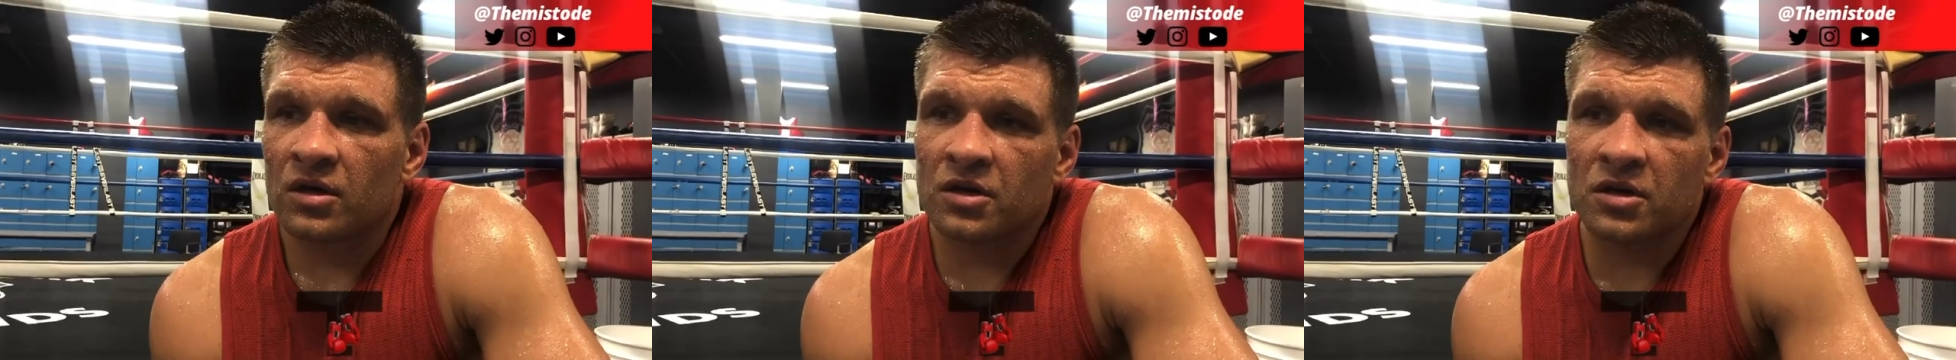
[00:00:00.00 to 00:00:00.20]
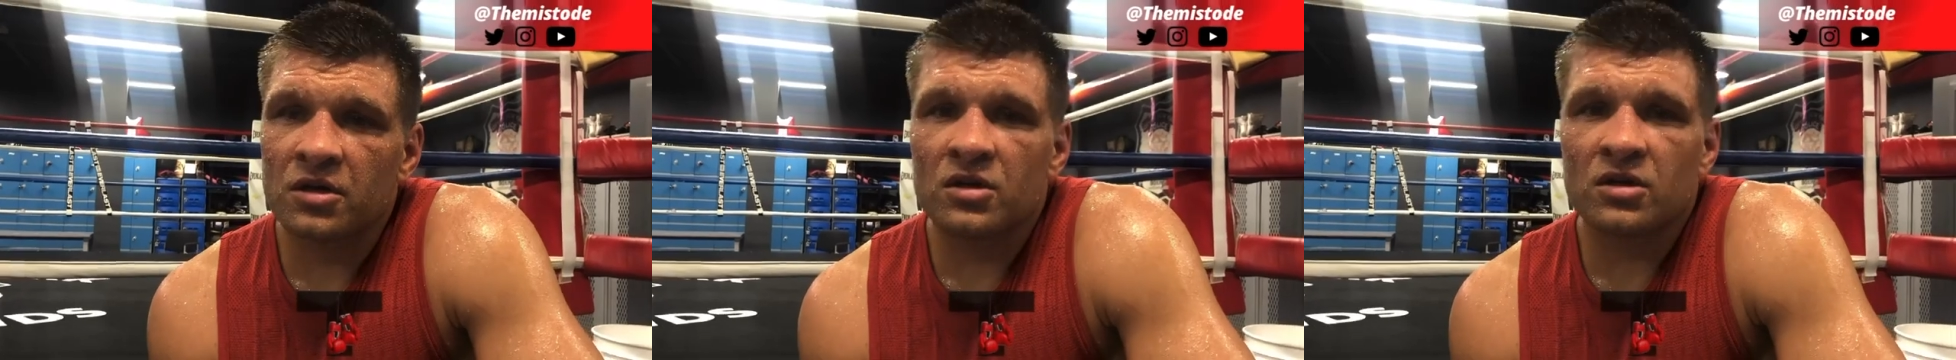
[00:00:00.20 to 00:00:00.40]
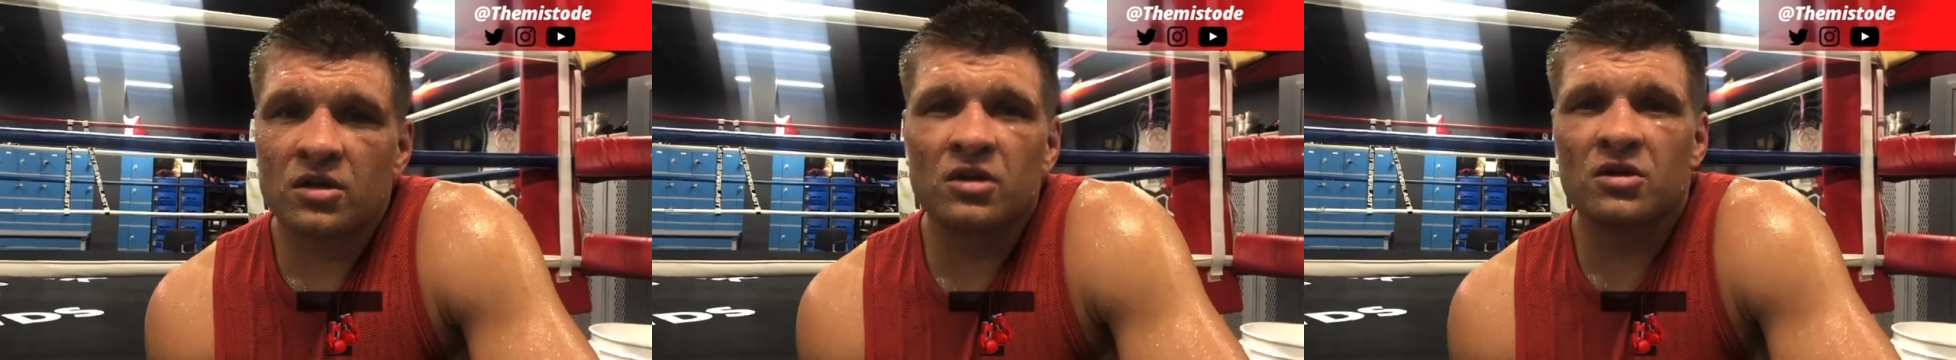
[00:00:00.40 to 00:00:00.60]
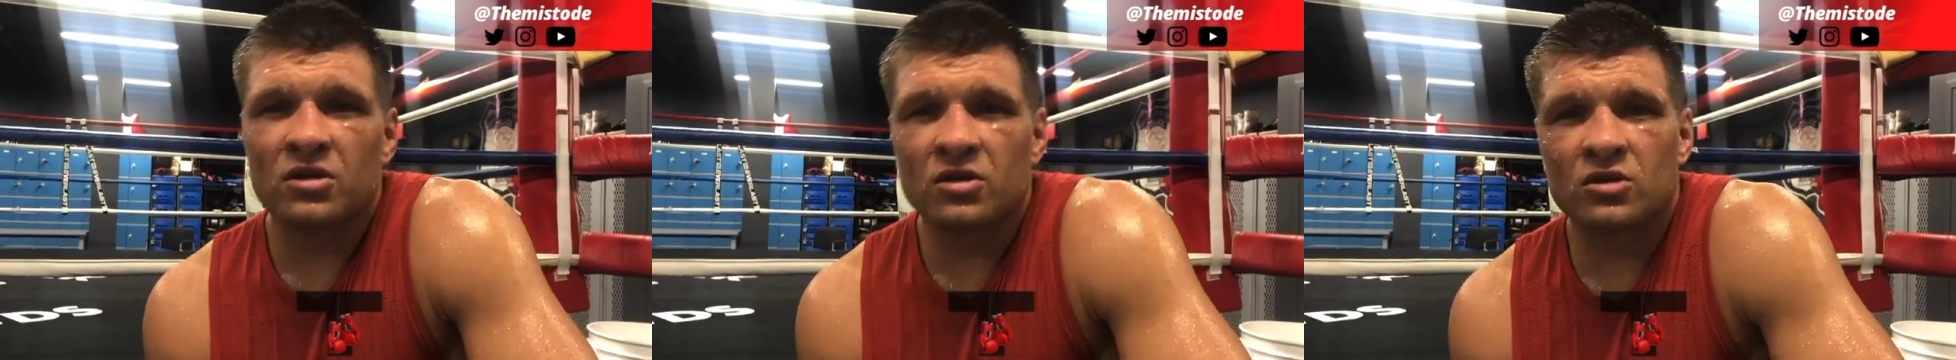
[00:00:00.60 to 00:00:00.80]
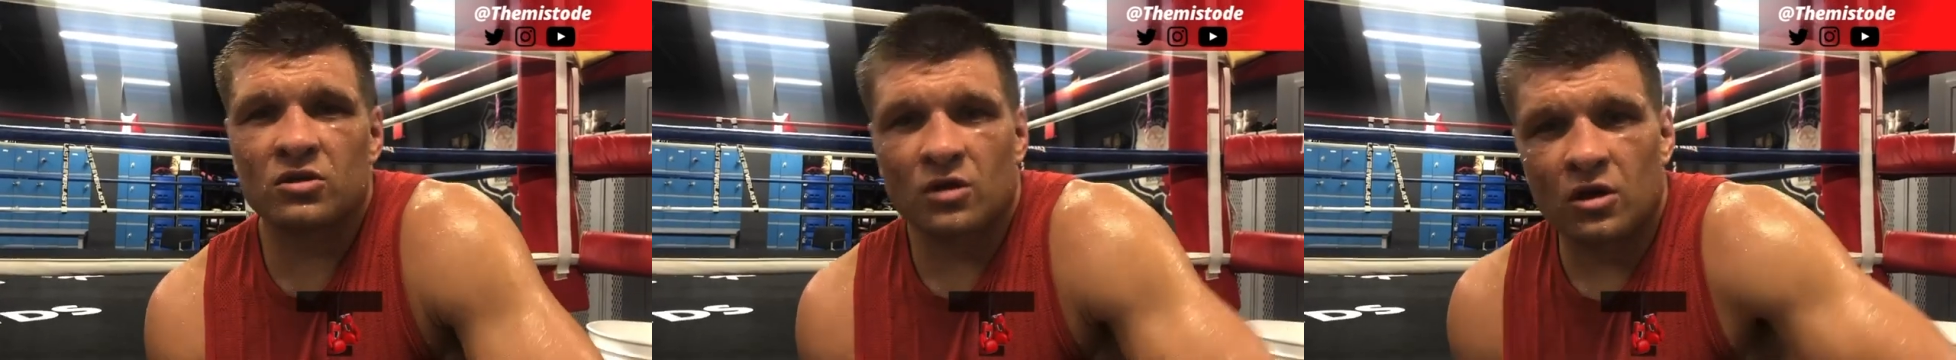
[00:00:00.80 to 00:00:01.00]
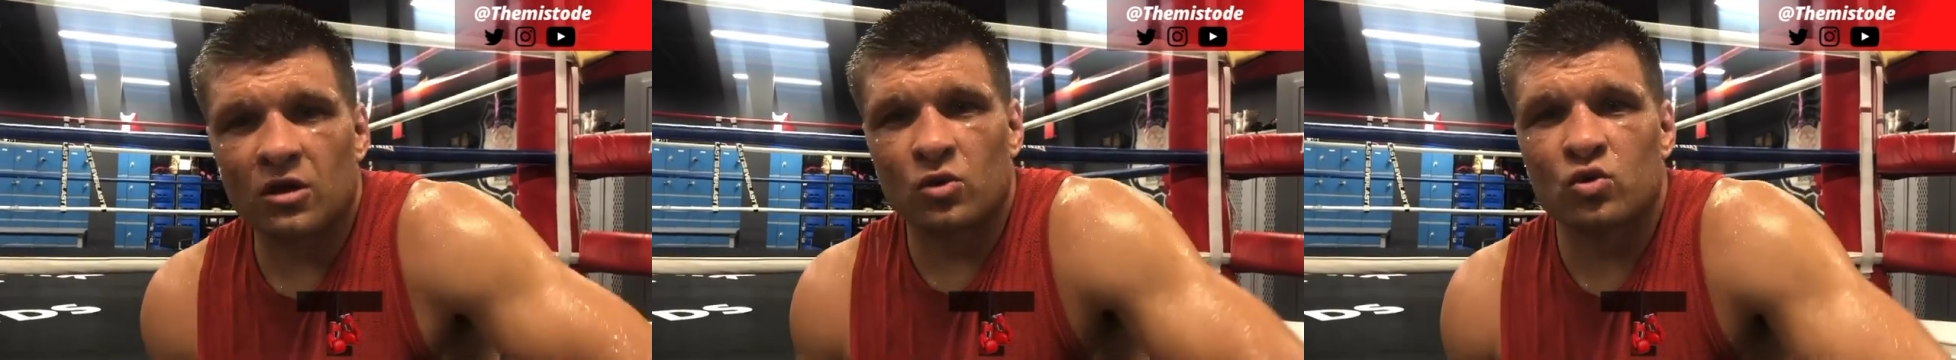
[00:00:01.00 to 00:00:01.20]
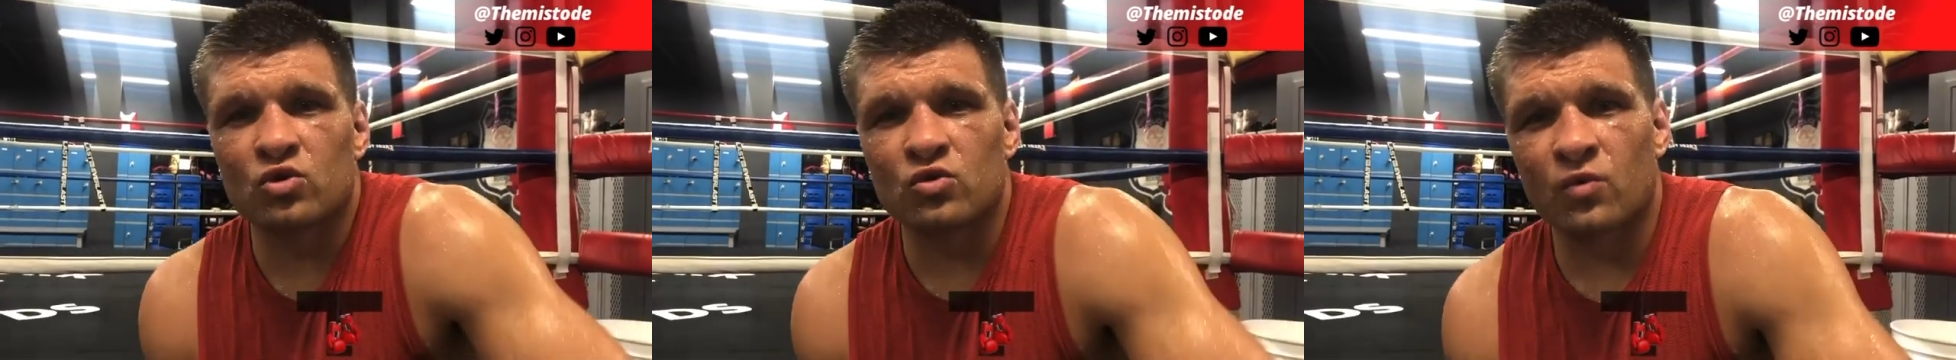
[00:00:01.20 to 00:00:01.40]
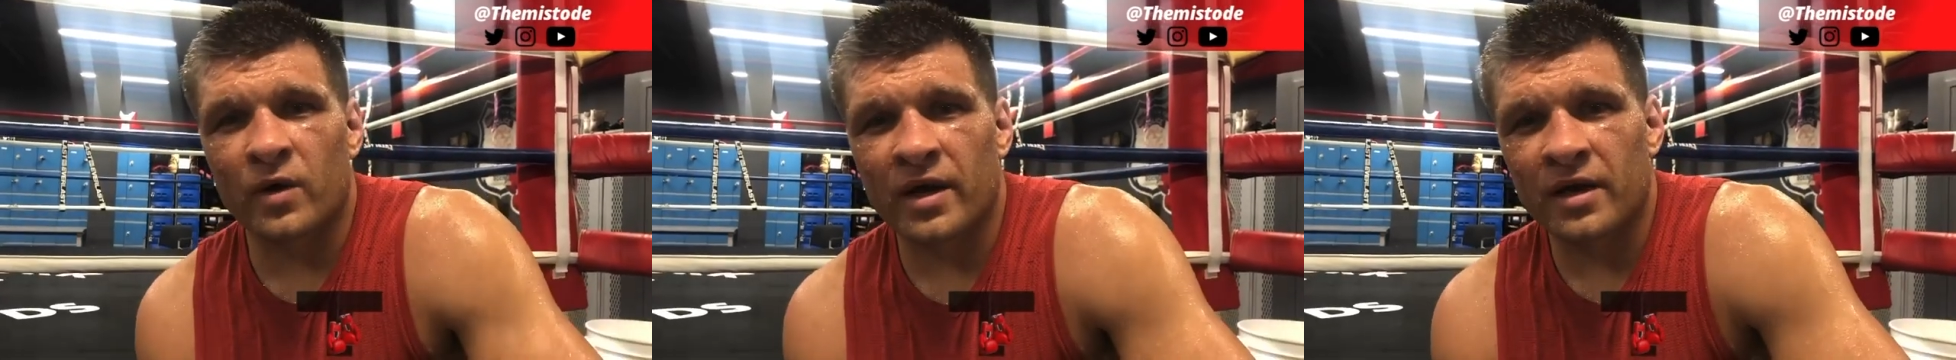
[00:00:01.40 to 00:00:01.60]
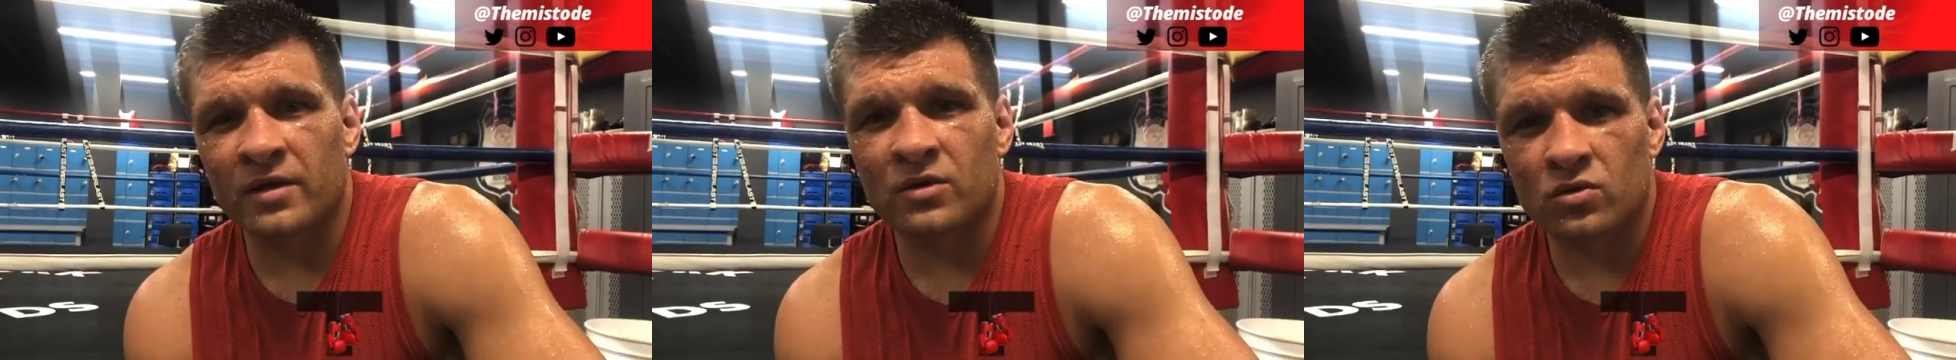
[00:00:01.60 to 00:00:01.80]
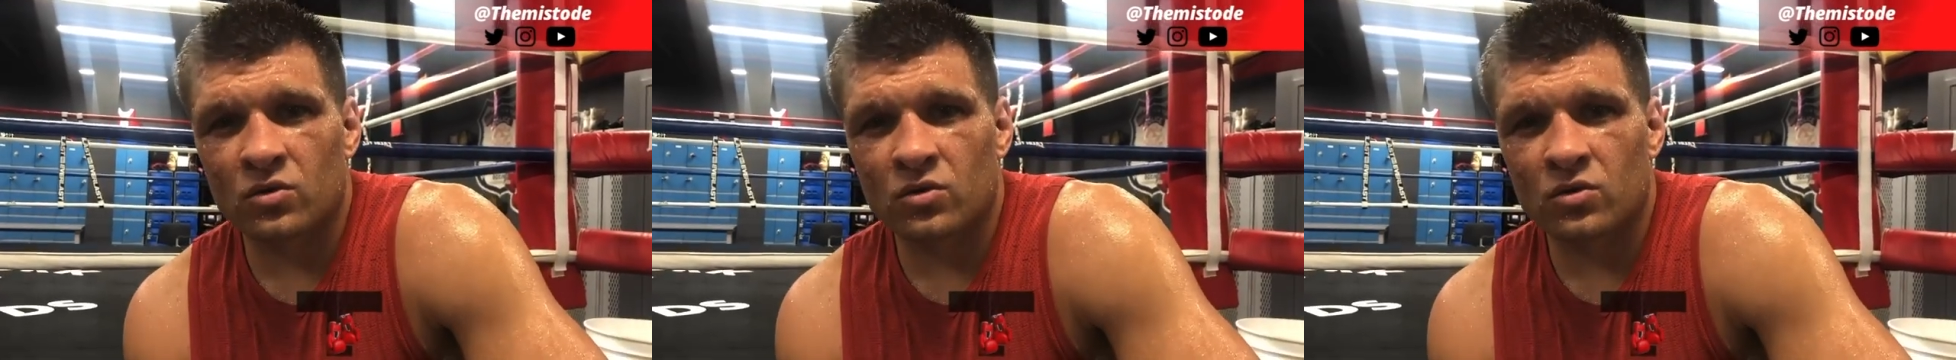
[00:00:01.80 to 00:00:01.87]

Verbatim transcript: he he is uh, lose weight.